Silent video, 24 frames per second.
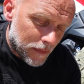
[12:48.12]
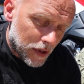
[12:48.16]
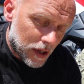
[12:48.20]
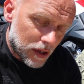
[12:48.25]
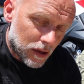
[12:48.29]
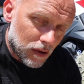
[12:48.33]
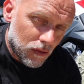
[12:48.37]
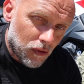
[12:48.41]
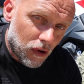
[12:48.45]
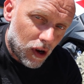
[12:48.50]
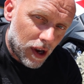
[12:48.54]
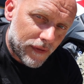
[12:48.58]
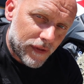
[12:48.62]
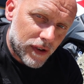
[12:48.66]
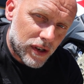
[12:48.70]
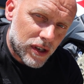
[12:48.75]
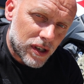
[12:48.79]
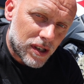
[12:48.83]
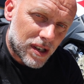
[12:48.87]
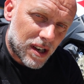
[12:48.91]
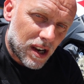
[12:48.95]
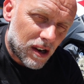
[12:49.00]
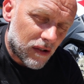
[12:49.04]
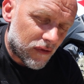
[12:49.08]
it's all right if you
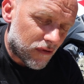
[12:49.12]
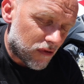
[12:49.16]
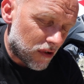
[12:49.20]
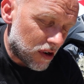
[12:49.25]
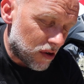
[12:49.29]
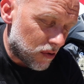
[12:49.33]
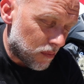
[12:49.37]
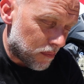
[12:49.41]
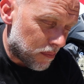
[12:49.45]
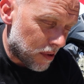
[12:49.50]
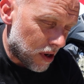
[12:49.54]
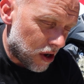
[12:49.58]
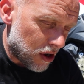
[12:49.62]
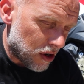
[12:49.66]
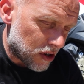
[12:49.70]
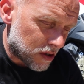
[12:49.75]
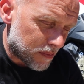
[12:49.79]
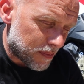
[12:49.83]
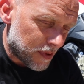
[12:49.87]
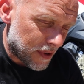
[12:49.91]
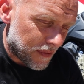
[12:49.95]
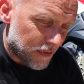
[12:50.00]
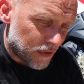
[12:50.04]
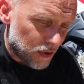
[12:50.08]
just go for a little
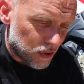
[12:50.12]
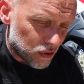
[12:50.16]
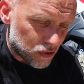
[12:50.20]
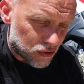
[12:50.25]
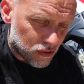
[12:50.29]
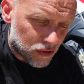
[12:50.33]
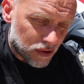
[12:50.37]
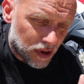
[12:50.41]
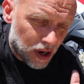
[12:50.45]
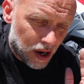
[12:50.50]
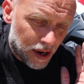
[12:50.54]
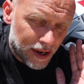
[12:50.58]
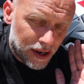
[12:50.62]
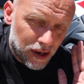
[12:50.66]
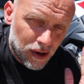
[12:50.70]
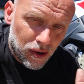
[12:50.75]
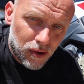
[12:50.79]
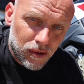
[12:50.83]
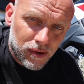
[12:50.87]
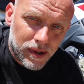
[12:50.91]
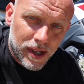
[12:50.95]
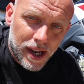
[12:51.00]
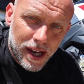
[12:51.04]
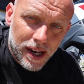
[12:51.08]
blast, but if you're going
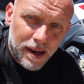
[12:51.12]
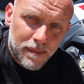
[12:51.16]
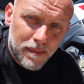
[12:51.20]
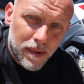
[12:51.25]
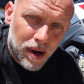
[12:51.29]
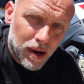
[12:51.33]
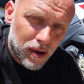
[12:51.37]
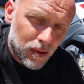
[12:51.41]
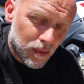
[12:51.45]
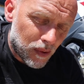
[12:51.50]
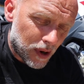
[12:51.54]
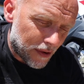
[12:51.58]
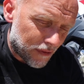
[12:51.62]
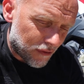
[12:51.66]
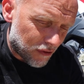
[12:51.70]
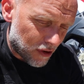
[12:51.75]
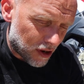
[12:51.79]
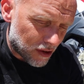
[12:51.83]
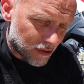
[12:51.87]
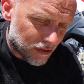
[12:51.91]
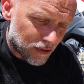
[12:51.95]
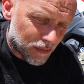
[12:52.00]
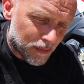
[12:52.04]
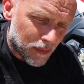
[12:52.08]
along down a motorway for
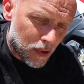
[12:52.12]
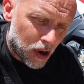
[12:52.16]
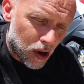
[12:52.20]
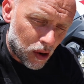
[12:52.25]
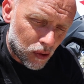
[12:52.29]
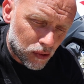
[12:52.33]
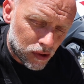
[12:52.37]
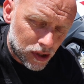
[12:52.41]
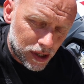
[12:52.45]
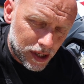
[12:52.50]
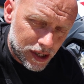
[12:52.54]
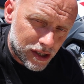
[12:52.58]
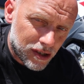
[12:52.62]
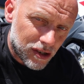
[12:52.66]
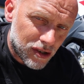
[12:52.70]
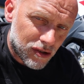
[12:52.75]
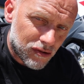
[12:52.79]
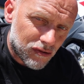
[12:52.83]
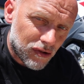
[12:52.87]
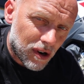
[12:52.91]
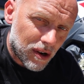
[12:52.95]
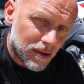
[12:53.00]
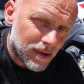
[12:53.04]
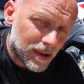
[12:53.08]
100 miles and it's
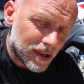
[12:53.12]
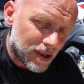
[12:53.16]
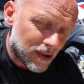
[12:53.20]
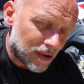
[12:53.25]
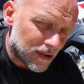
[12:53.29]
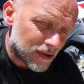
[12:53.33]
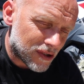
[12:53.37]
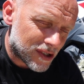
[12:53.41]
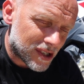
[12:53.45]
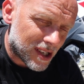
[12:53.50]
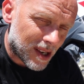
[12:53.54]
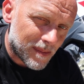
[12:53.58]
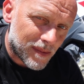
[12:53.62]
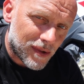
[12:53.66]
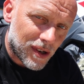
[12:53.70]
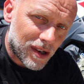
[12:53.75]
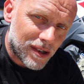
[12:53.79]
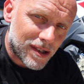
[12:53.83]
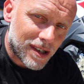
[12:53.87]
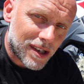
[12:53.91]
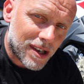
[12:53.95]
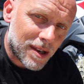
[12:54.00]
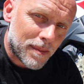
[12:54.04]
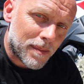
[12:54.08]
just droning on,
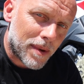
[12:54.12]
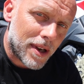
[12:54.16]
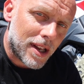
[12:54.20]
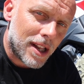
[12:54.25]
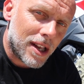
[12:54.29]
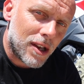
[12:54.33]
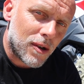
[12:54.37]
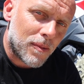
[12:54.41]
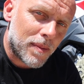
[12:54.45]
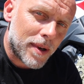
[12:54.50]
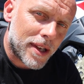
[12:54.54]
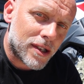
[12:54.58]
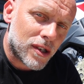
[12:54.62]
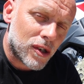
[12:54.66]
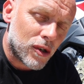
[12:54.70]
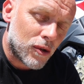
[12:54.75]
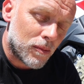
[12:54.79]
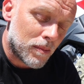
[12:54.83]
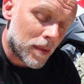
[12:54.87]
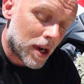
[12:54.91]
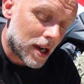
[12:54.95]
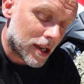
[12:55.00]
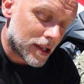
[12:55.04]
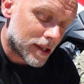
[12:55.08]
sometimes it can be a little bit
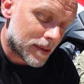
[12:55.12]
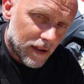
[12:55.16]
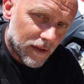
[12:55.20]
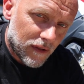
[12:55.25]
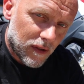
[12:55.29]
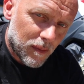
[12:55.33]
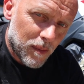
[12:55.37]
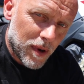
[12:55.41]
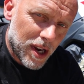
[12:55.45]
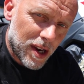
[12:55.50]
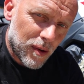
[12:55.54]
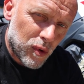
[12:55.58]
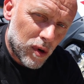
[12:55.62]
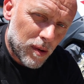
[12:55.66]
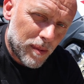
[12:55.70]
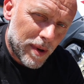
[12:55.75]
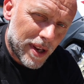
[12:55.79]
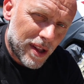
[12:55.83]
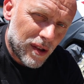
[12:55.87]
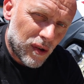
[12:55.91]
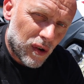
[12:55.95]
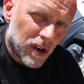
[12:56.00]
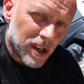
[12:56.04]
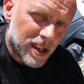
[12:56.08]
too much. For me, it would have
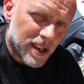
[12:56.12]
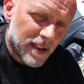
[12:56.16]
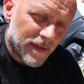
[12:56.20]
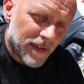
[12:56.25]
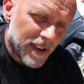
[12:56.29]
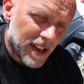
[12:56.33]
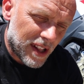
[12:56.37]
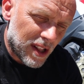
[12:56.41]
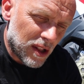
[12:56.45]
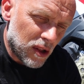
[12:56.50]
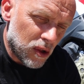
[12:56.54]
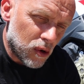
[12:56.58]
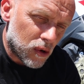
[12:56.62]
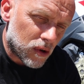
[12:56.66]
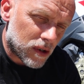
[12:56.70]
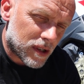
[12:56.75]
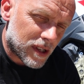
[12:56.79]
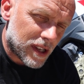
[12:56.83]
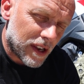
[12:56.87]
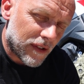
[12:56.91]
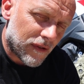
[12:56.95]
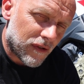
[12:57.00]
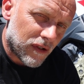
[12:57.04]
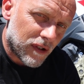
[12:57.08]
been nice if it
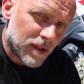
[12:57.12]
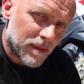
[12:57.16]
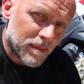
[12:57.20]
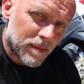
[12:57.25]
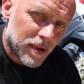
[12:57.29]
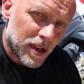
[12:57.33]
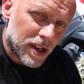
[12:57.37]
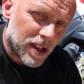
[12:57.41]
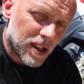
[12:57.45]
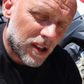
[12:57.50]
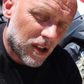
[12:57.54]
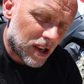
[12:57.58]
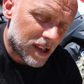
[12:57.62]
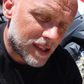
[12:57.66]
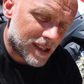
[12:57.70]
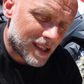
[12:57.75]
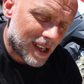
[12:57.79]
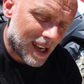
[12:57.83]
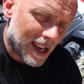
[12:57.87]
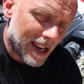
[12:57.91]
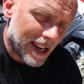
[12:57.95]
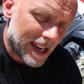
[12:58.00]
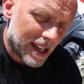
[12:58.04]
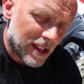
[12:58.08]
looked different, but like I
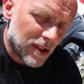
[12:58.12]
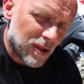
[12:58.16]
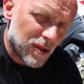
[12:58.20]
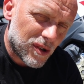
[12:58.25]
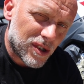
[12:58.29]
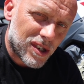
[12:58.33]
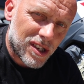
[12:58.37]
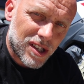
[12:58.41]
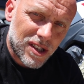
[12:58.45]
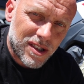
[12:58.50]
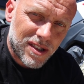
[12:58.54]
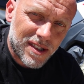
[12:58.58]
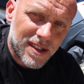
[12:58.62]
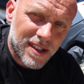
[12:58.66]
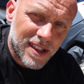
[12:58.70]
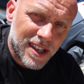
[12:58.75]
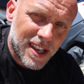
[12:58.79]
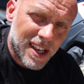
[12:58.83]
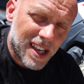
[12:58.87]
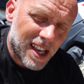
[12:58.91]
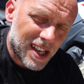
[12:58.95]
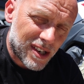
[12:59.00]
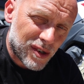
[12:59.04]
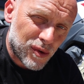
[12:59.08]
say, it looks,
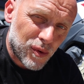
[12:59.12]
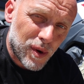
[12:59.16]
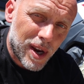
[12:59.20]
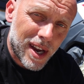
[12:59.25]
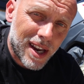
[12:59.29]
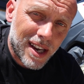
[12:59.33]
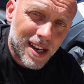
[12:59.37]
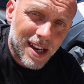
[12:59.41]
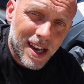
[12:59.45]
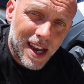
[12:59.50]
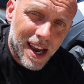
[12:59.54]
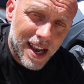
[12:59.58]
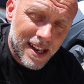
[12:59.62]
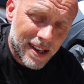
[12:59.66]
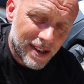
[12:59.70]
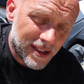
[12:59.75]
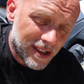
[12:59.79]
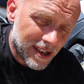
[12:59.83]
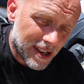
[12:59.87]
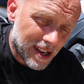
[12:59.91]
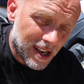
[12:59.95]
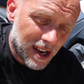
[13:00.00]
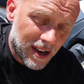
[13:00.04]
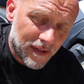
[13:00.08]
the actual end can
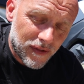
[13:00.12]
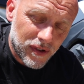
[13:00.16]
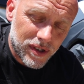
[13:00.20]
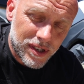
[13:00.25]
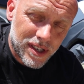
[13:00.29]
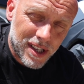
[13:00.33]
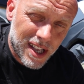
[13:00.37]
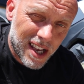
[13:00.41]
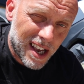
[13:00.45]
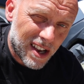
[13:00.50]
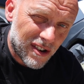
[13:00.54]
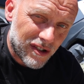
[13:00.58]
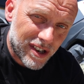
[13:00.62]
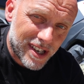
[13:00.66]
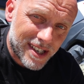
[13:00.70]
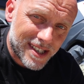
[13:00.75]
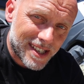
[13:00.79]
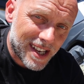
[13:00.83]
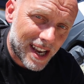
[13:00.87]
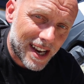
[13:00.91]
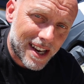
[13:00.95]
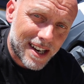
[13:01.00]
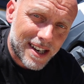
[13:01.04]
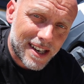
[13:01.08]
and the covers and that are
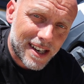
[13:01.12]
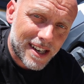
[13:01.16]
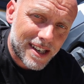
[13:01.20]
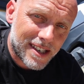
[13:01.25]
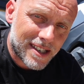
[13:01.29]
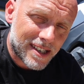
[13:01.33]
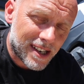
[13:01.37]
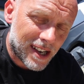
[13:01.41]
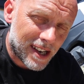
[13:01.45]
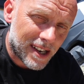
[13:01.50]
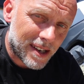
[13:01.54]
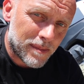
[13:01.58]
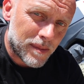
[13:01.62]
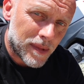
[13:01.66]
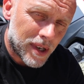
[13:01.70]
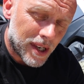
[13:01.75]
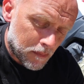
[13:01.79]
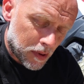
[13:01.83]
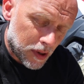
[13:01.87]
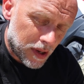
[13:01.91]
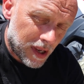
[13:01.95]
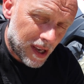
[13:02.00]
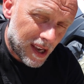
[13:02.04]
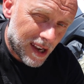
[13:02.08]
exactly the same.
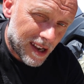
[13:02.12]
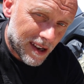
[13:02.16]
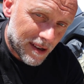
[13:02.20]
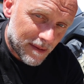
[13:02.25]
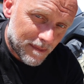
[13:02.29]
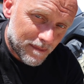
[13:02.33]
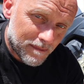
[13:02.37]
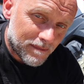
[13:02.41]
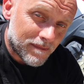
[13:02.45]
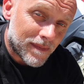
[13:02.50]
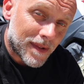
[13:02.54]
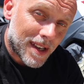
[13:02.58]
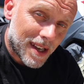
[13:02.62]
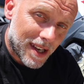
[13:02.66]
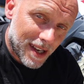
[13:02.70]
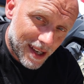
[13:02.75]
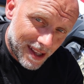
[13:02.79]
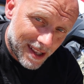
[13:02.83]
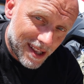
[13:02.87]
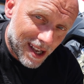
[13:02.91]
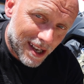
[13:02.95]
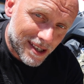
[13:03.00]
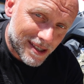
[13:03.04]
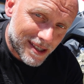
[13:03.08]
But yeah,
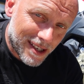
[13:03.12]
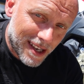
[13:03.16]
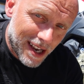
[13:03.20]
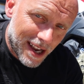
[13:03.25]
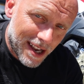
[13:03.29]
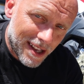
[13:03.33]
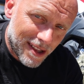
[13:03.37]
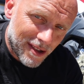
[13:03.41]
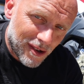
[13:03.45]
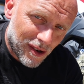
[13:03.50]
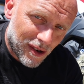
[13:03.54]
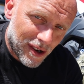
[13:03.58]
it does sound